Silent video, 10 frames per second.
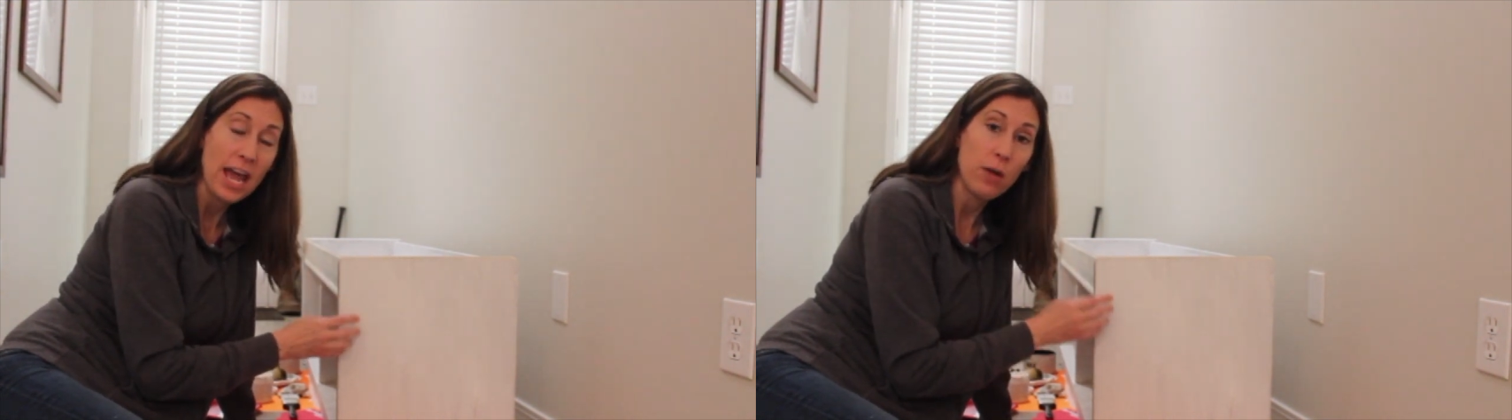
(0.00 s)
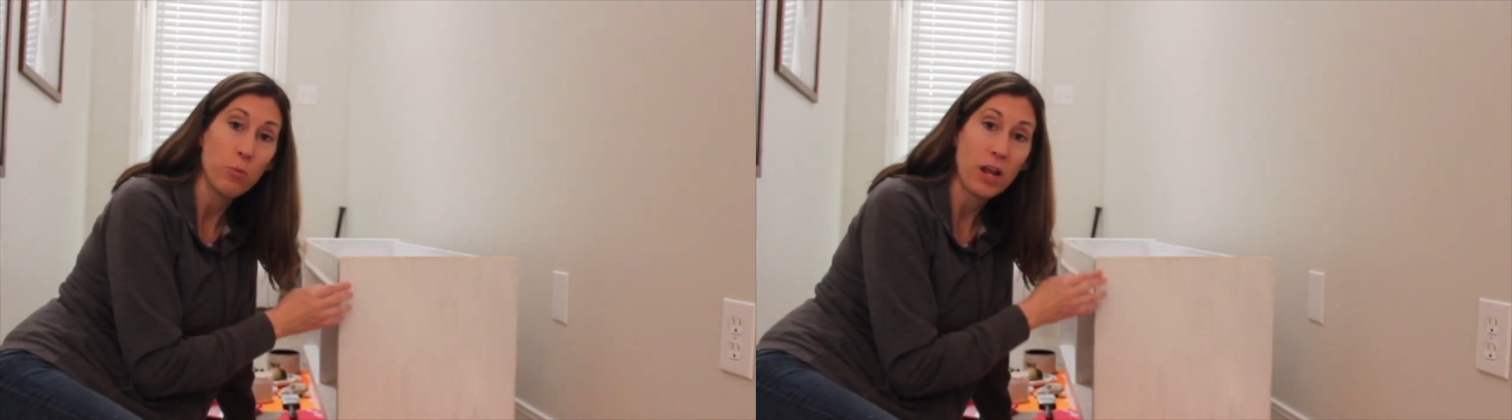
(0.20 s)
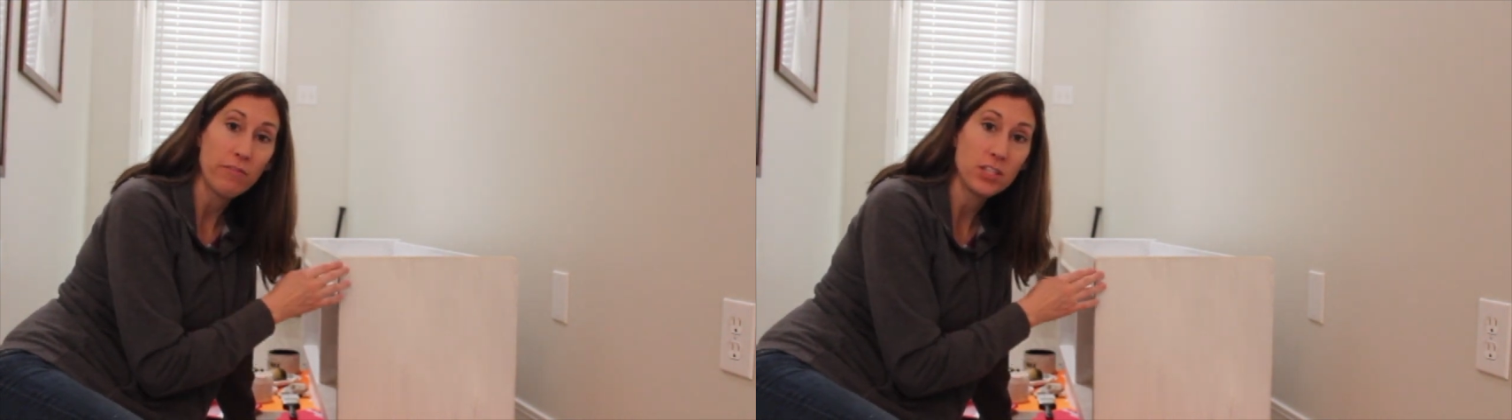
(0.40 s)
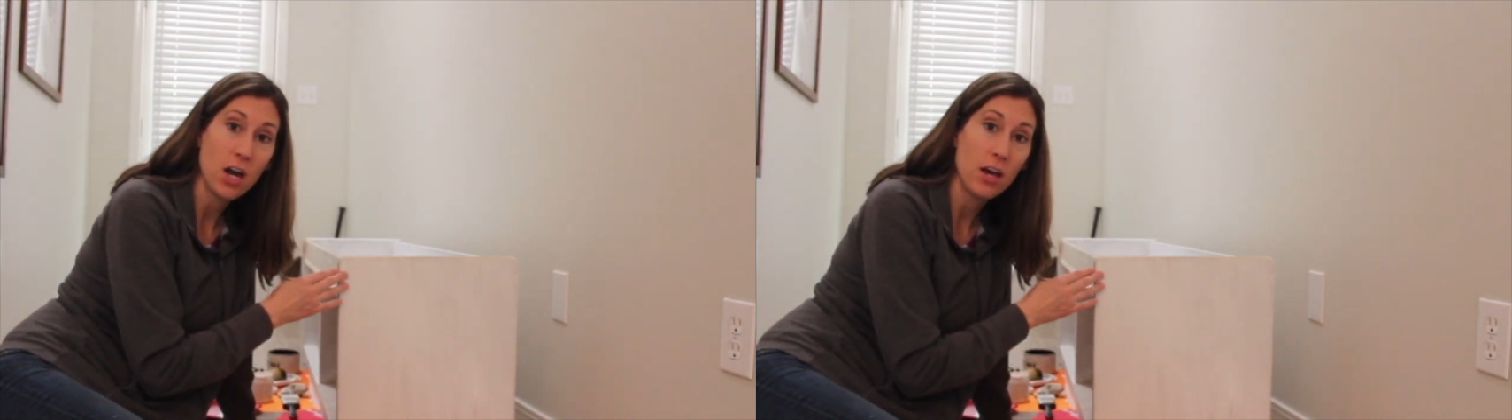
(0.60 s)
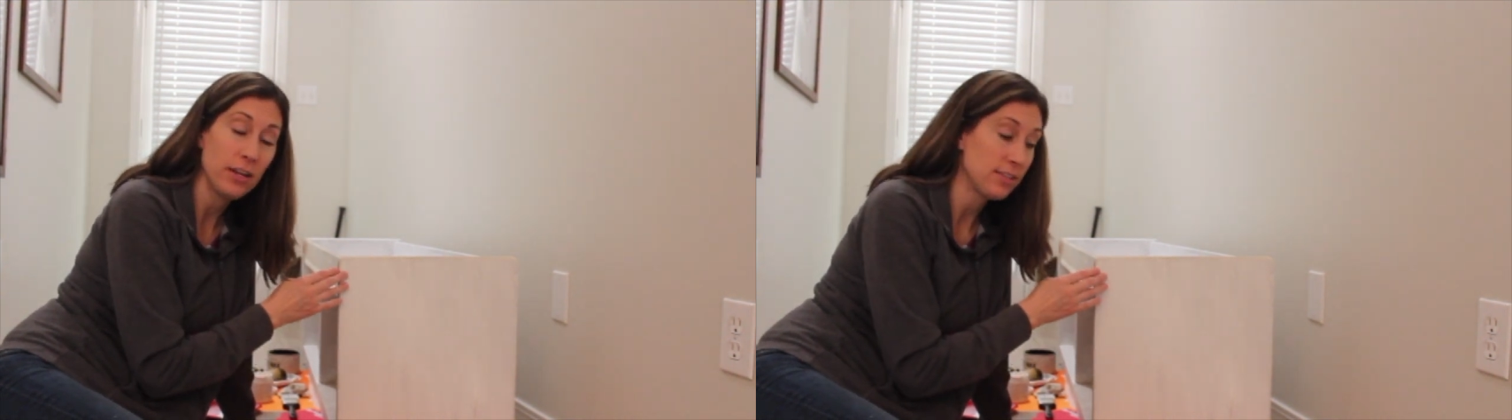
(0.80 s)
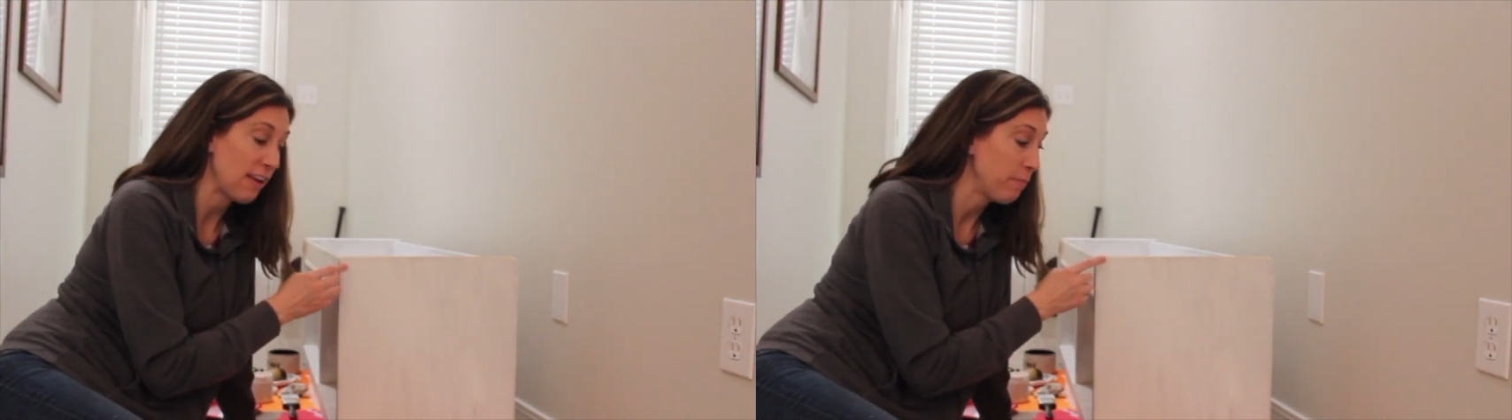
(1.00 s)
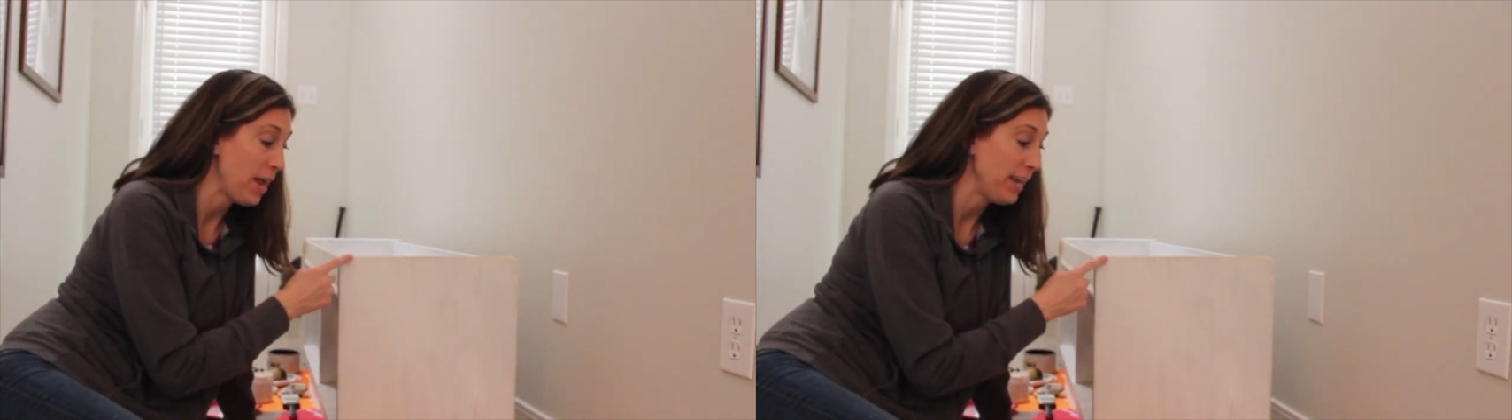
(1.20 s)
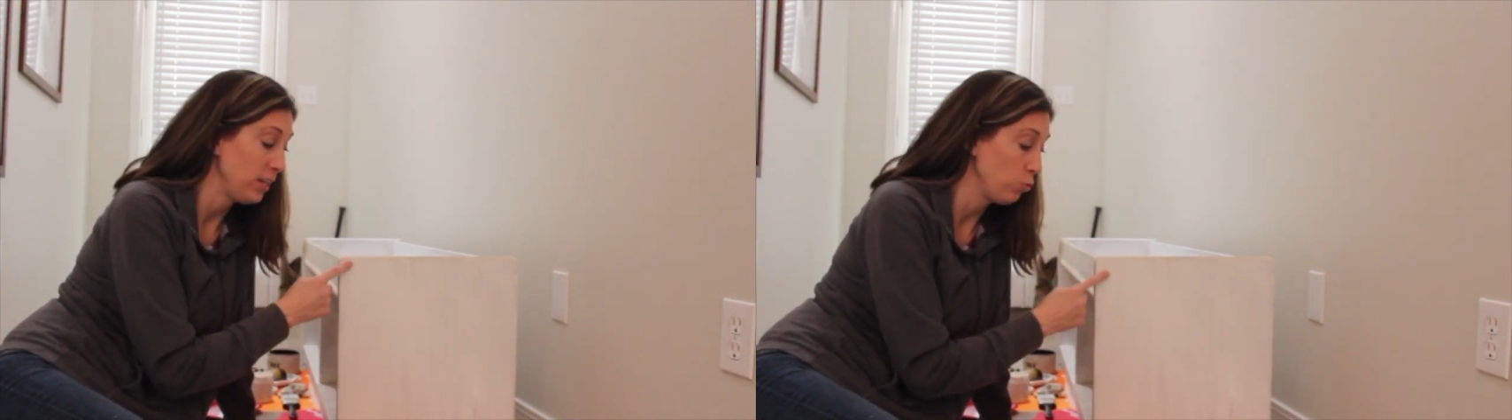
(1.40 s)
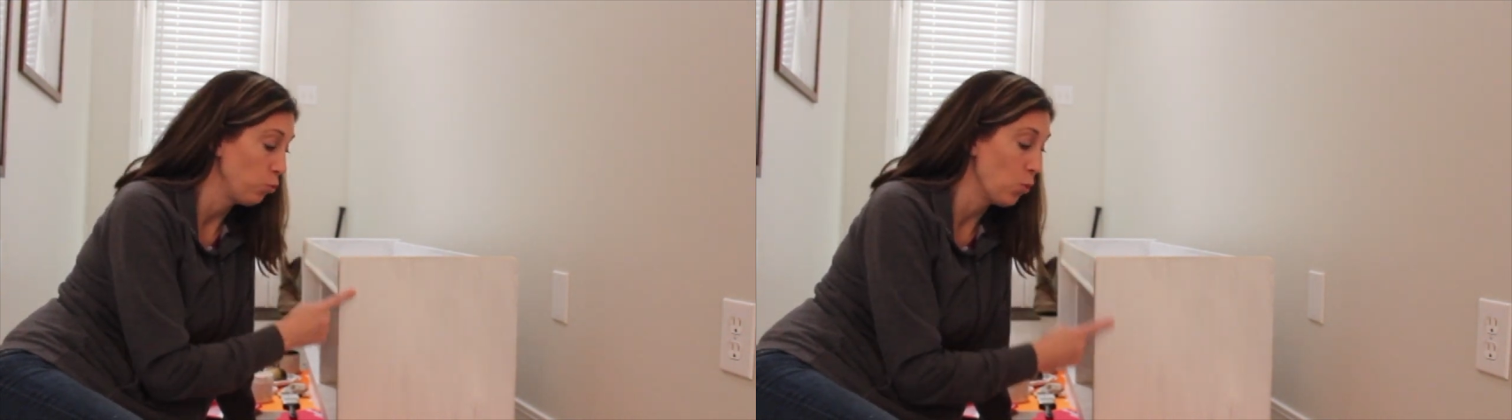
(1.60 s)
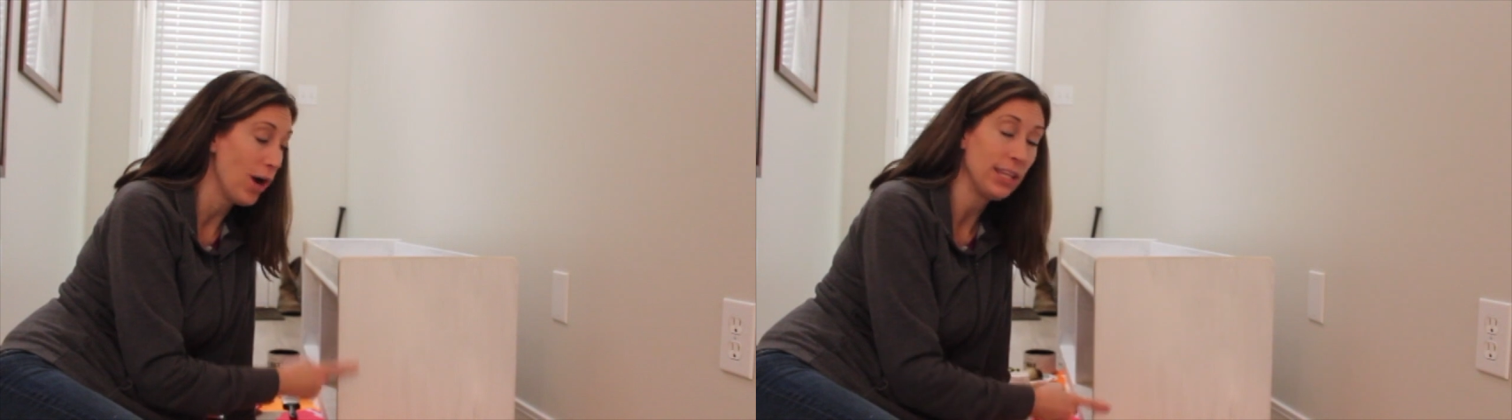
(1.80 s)
and what I've done is I've
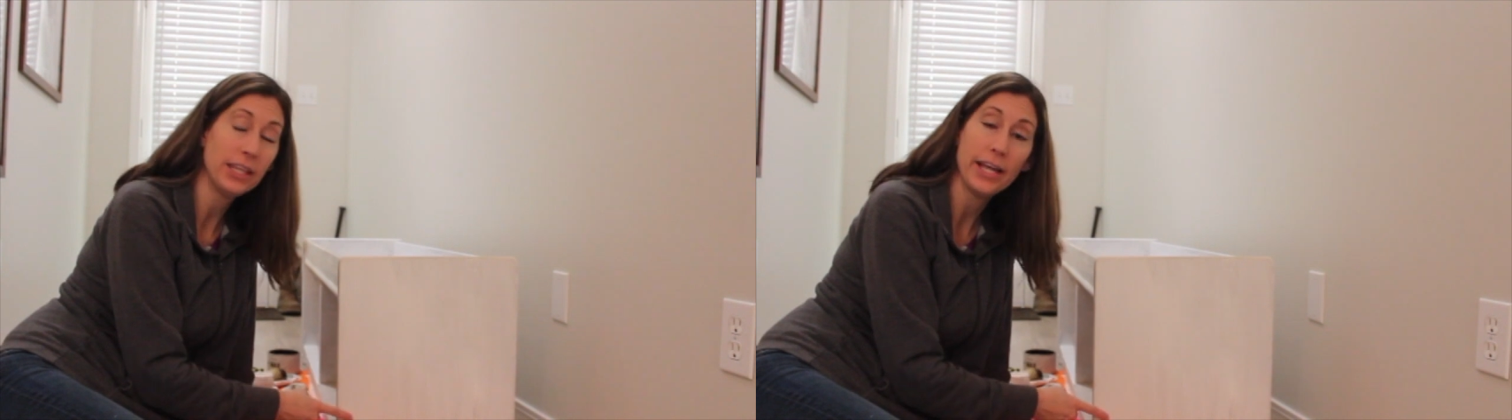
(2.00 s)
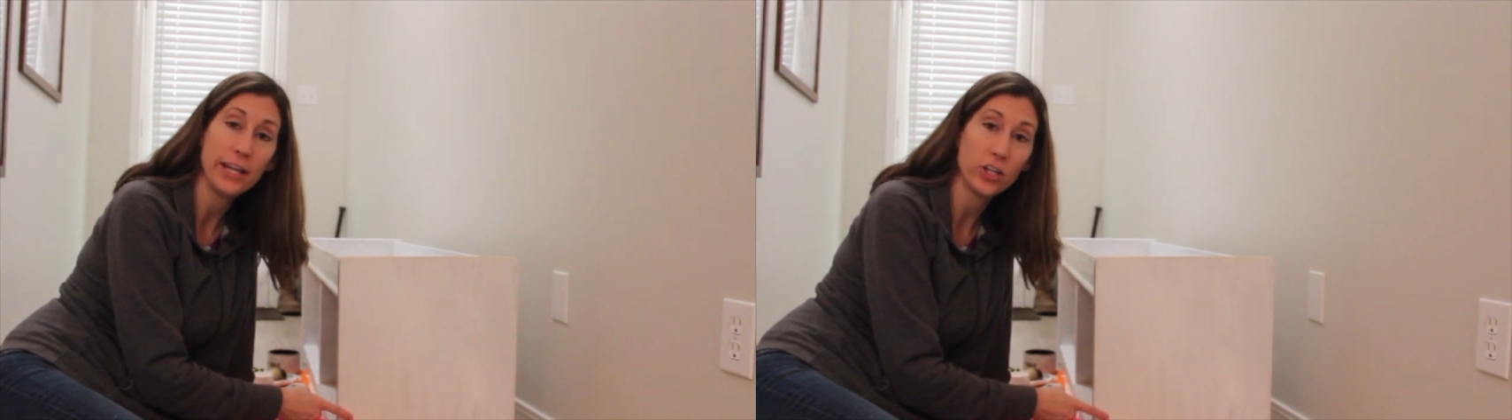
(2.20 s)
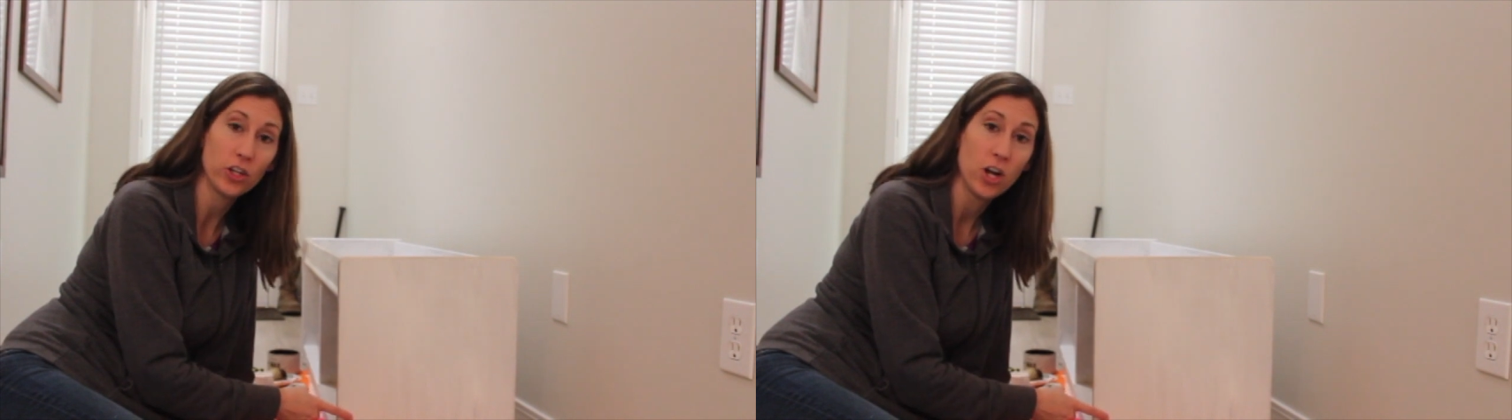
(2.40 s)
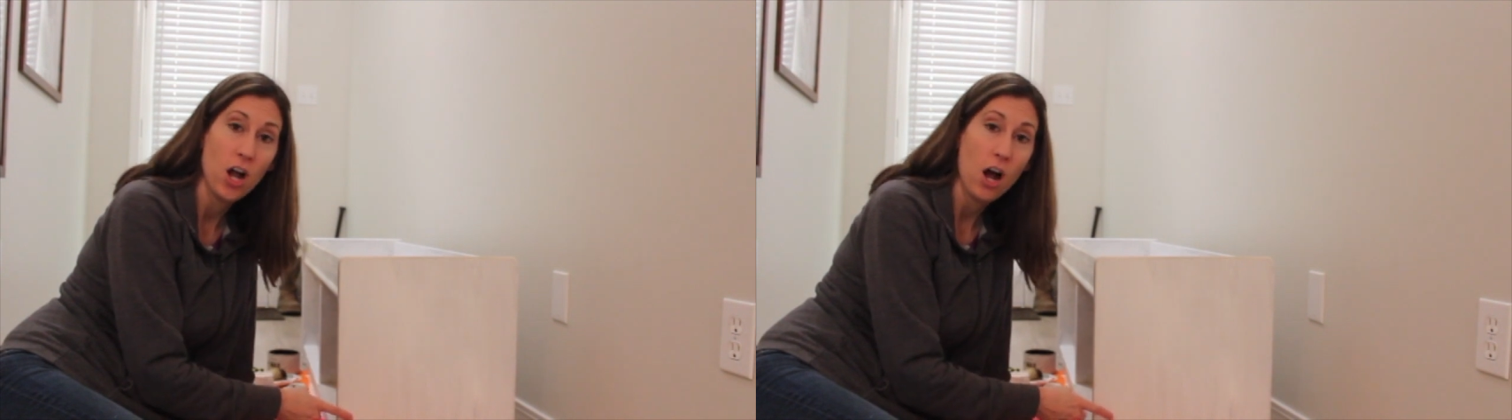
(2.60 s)
painted one layer